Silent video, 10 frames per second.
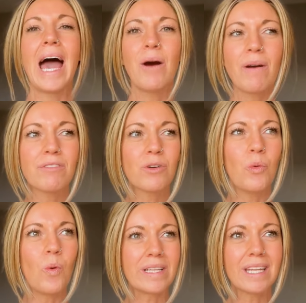However,
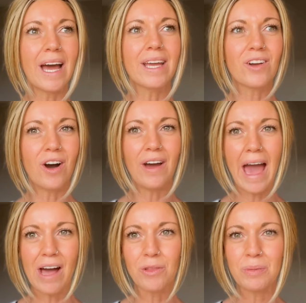when I got
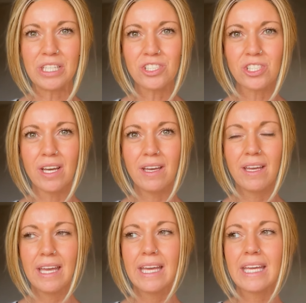alopecia,
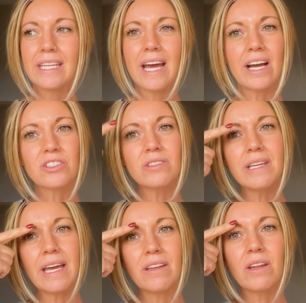it
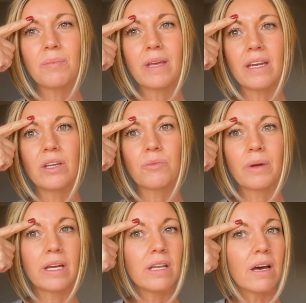actually ended up getting
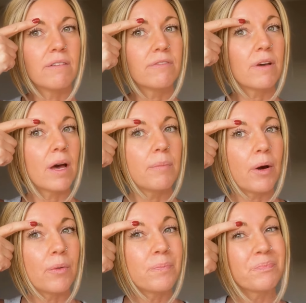rid of
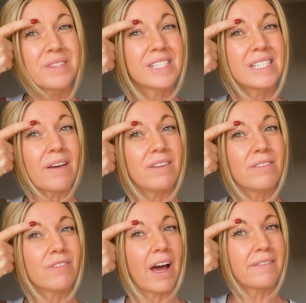about
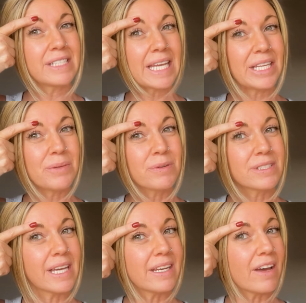seventy-five to eighty
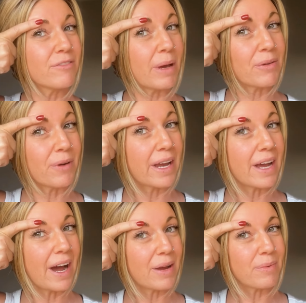percent of my right
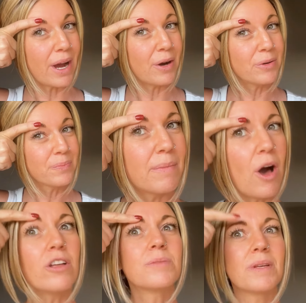eyebrow.
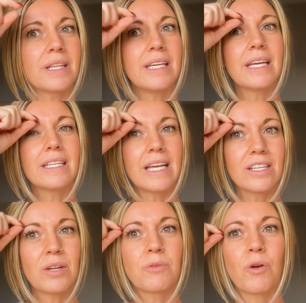Ultimately, it
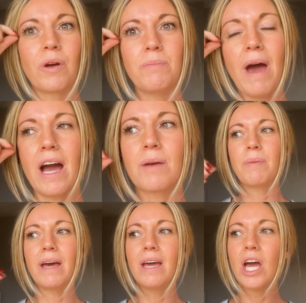ended up growing back,
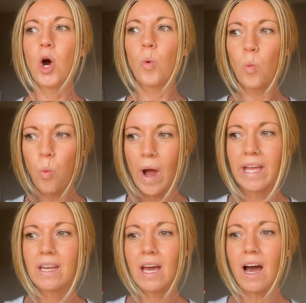but
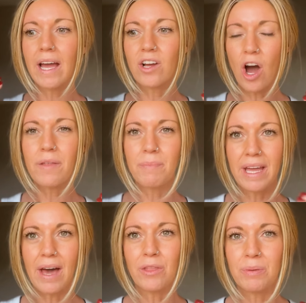when I got my
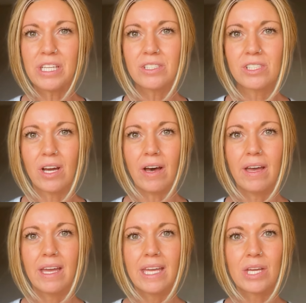alopecia,
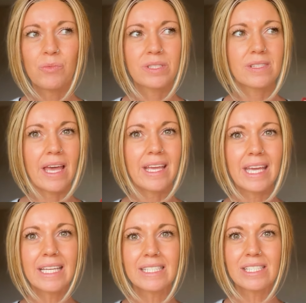it was like
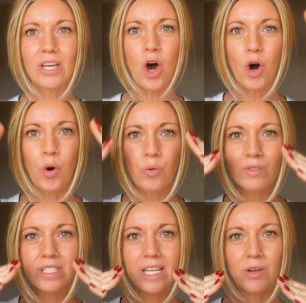it
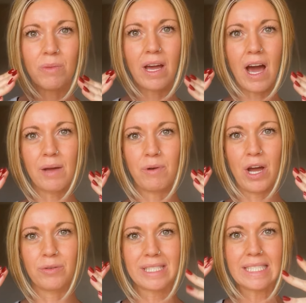toned down my
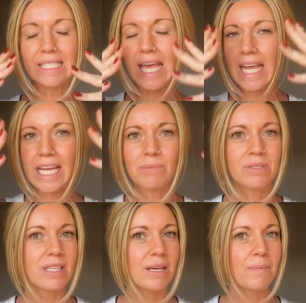eyebrows. It tamed
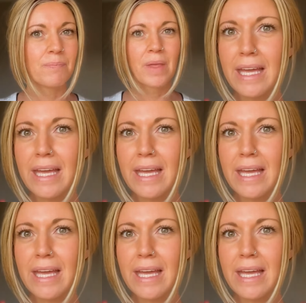them.